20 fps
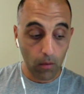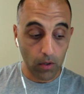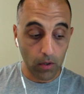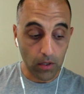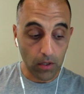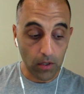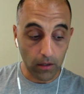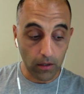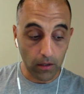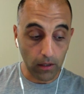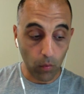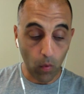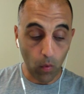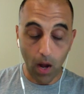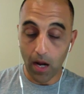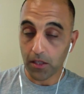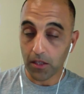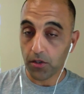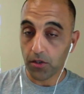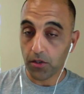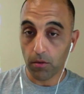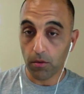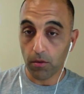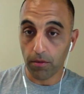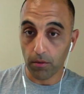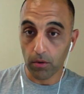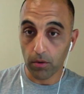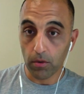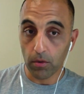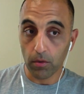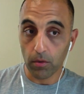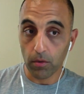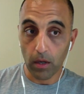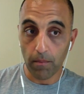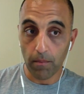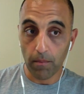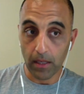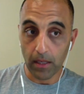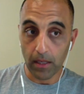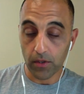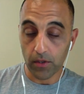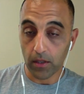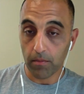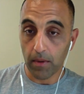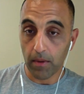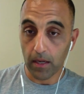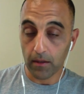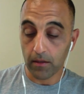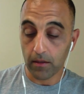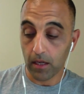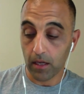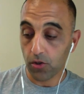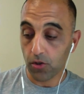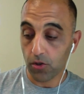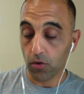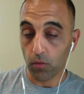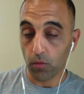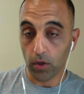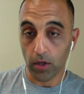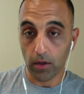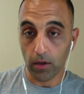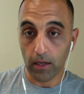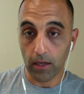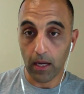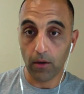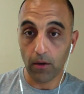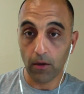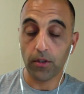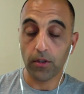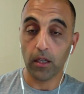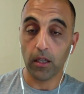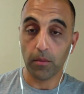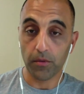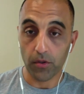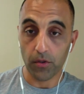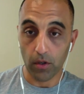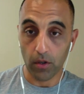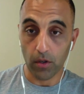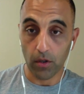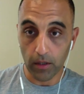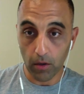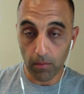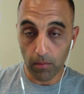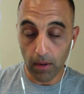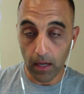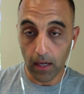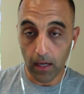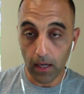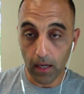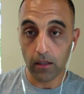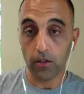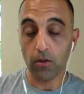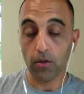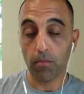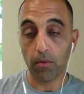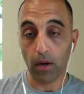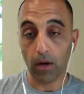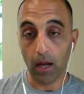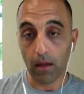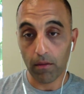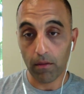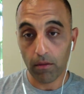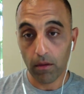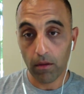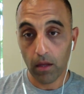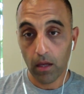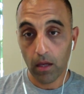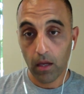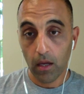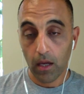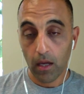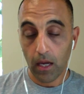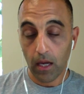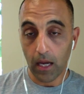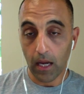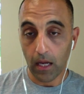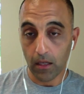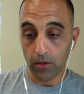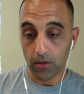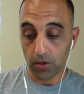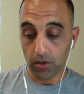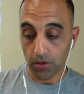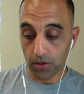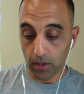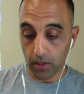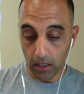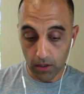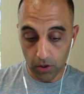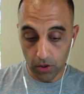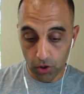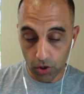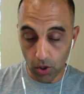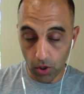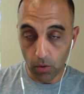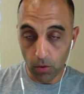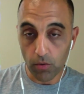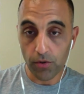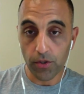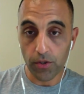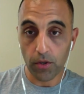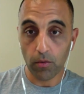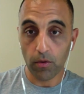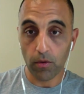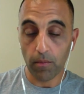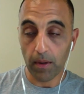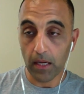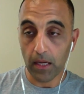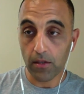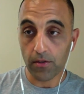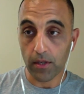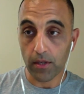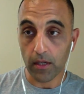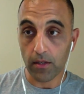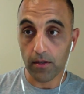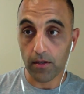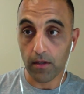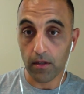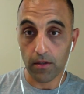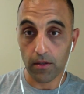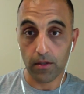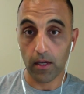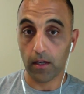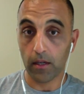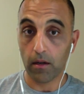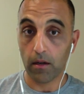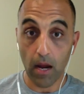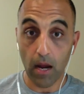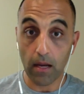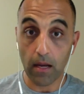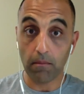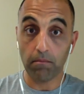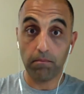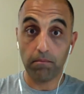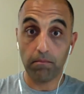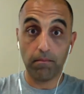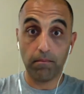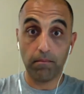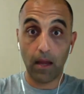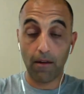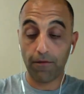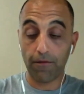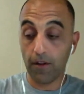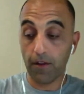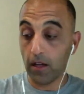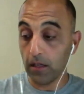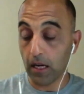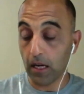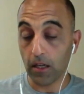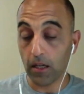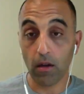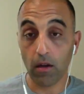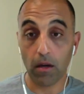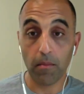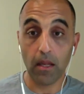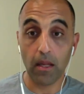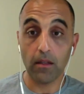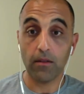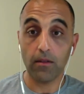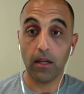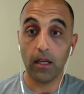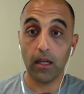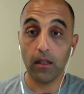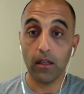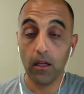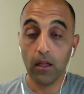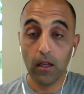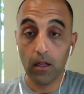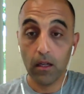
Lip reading: which literally walks you through a basic meditation where you're counting and observing your mind and your breath, and just kind of shows you the basics. And it's like, all right, have fun. Now you know how to meditate.